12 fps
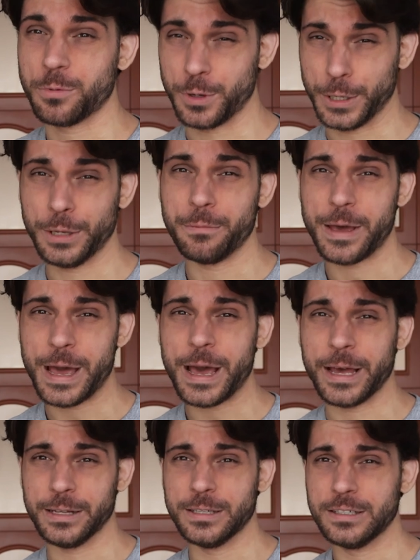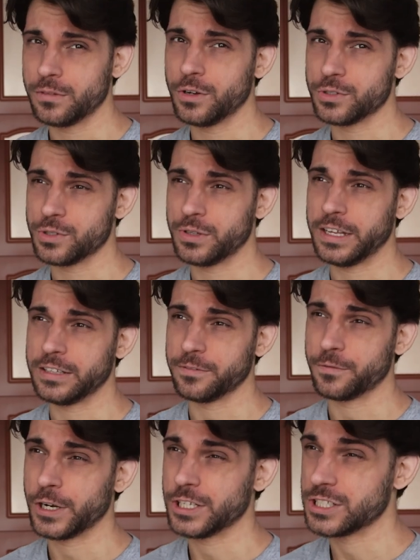pretty bad. Also, Nathan
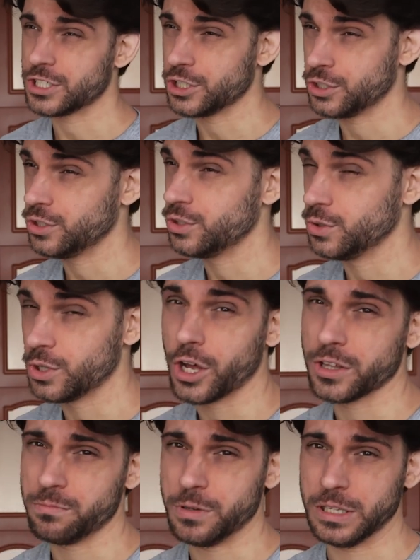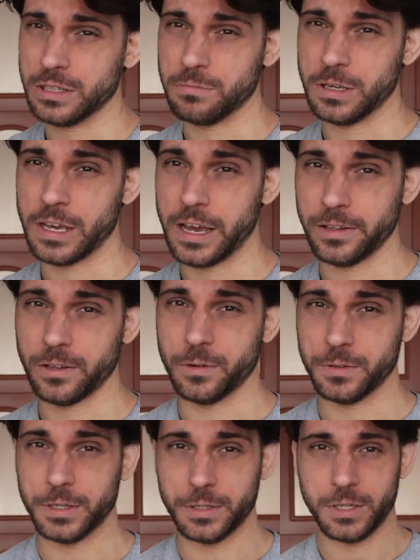Frazer, do not beat me. I know
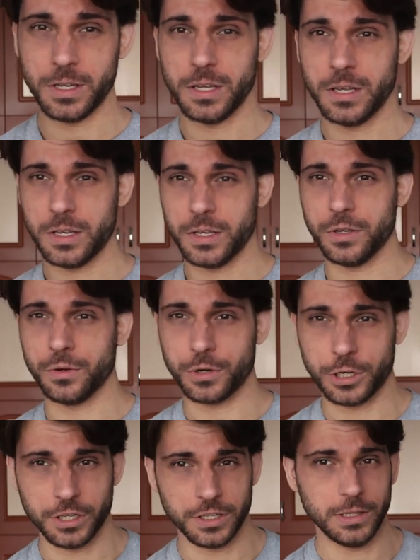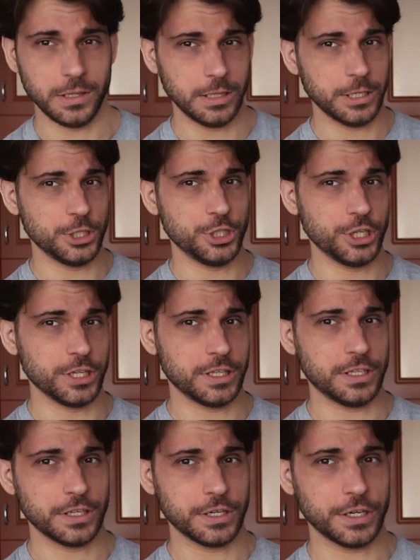that you're the
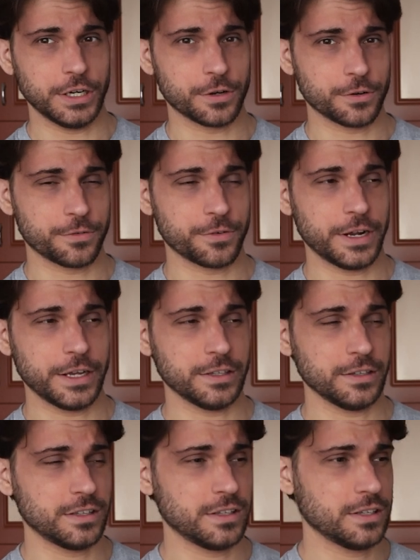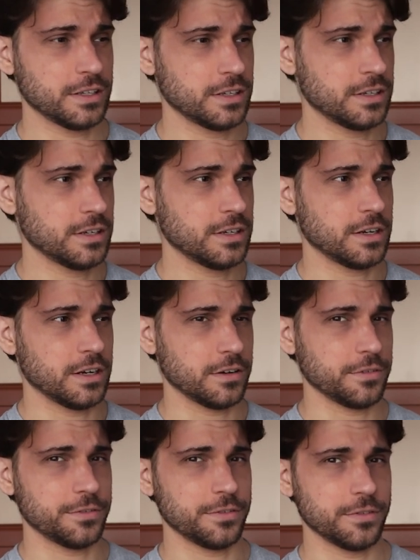legit girlfriend
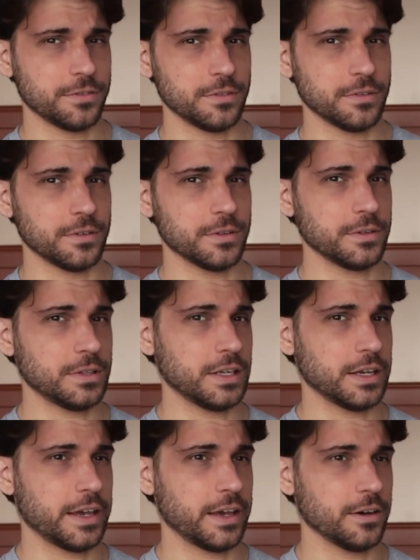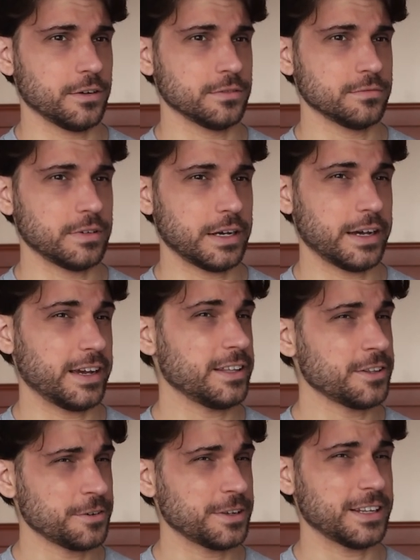of the hell. I
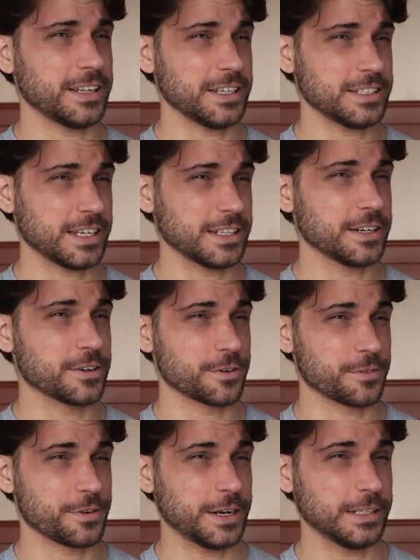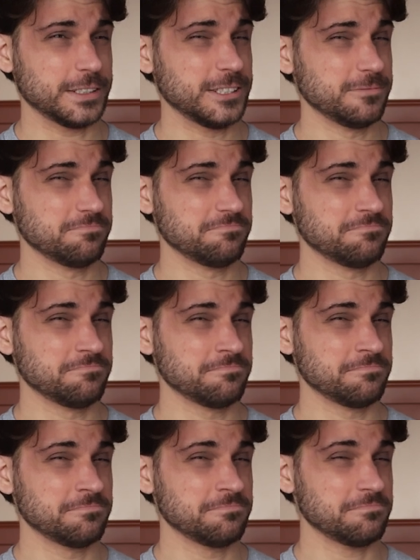know that I said girlfriend.
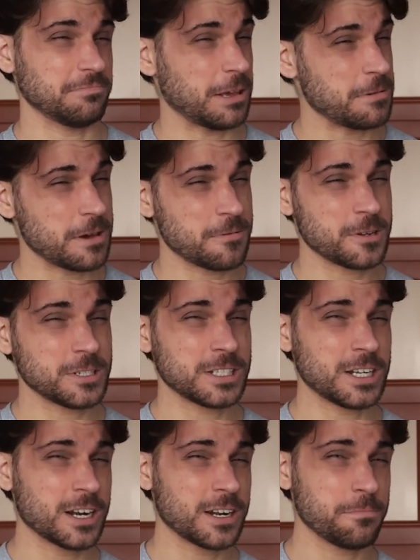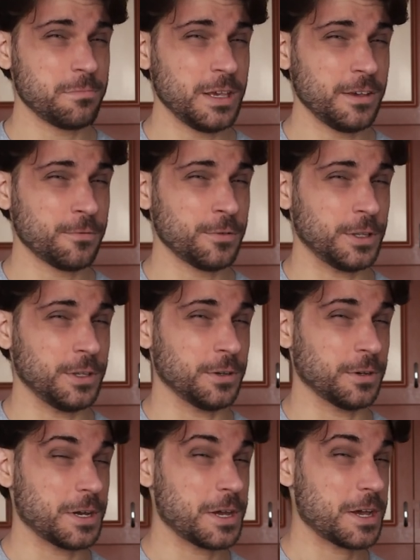Maybe I want to start a beef with you,